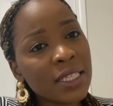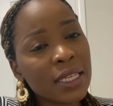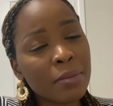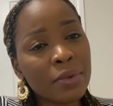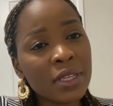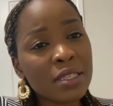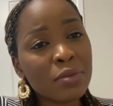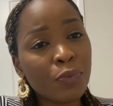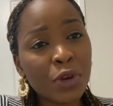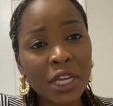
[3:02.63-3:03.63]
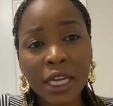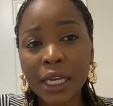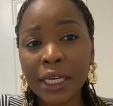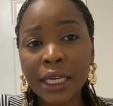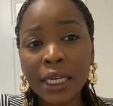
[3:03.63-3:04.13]
in a, in spring
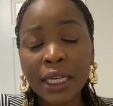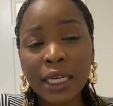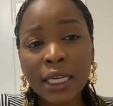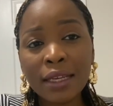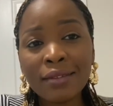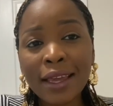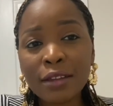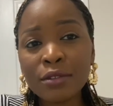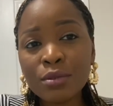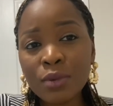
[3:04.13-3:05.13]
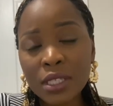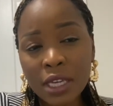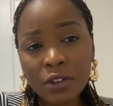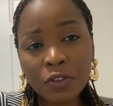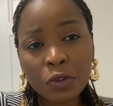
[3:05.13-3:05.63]
like towards the
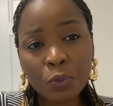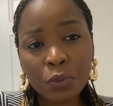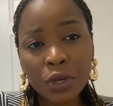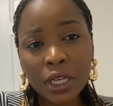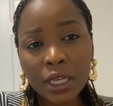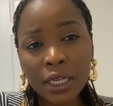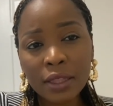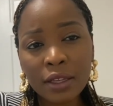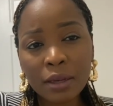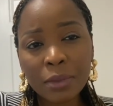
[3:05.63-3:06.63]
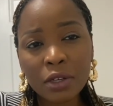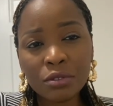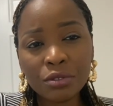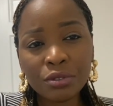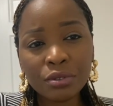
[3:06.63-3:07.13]
end of spring i think
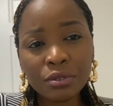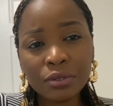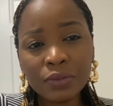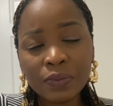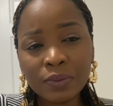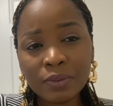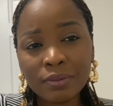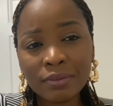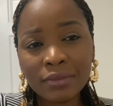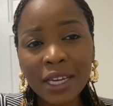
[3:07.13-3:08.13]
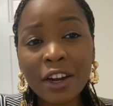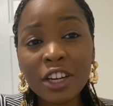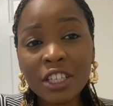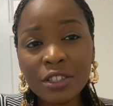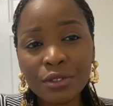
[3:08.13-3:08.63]
about june
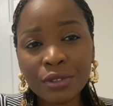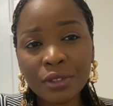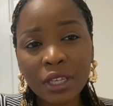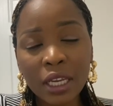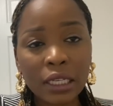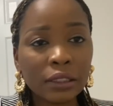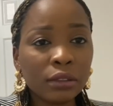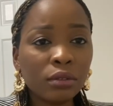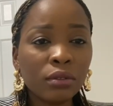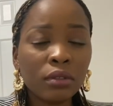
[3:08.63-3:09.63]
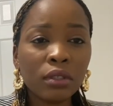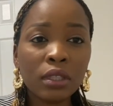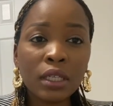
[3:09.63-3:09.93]
early june yeah so